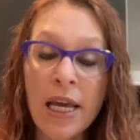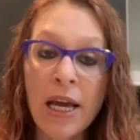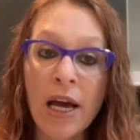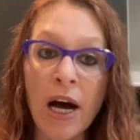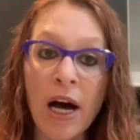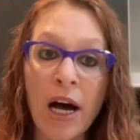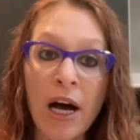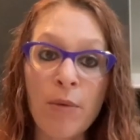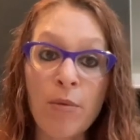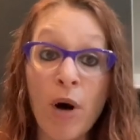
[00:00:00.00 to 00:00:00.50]

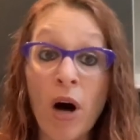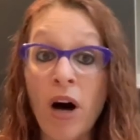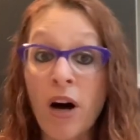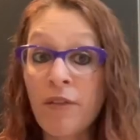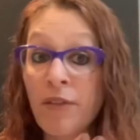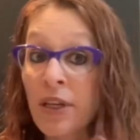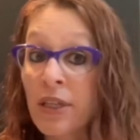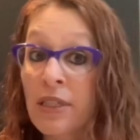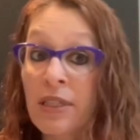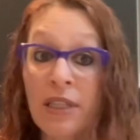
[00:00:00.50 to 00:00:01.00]

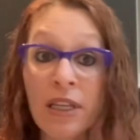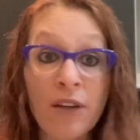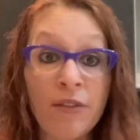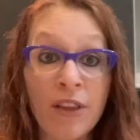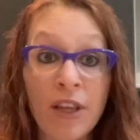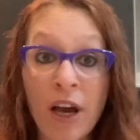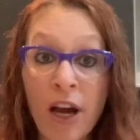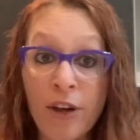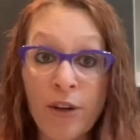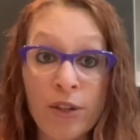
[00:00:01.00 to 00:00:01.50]
obviously if
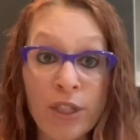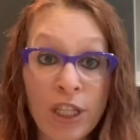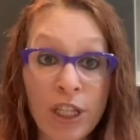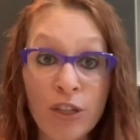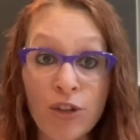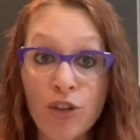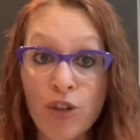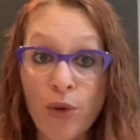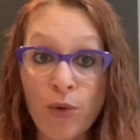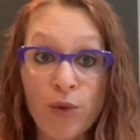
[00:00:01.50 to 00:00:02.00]
the IUD
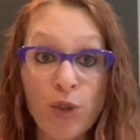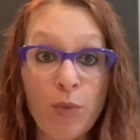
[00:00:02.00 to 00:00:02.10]
is shown